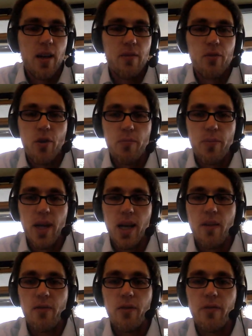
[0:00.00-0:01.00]
I have to
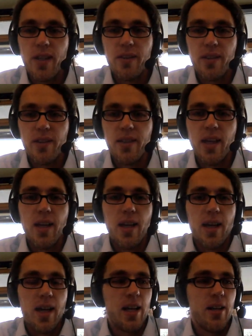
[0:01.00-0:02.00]
repair, I have to fix it.
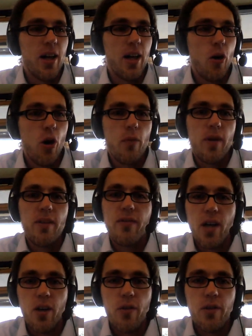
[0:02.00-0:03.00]
And I
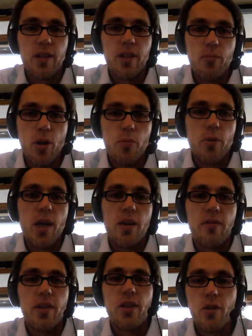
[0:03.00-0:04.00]
always found an
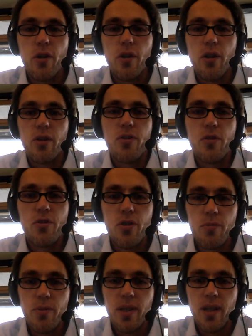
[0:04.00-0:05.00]
appropriate video on
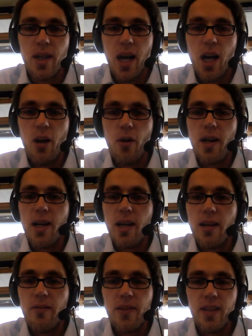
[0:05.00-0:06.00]
YouTube. How
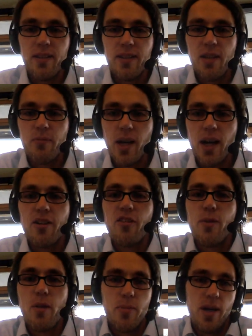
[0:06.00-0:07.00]
can I fix that
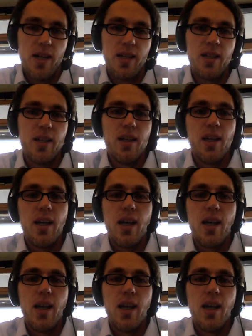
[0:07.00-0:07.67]
part of my bike?